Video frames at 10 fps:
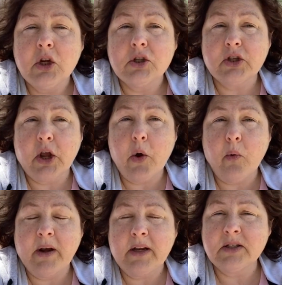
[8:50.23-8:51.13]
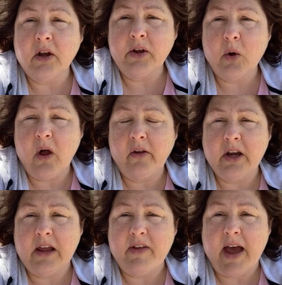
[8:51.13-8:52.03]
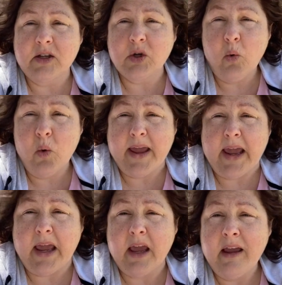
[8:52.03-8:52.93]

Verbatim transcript: So when I saw the quality of that toy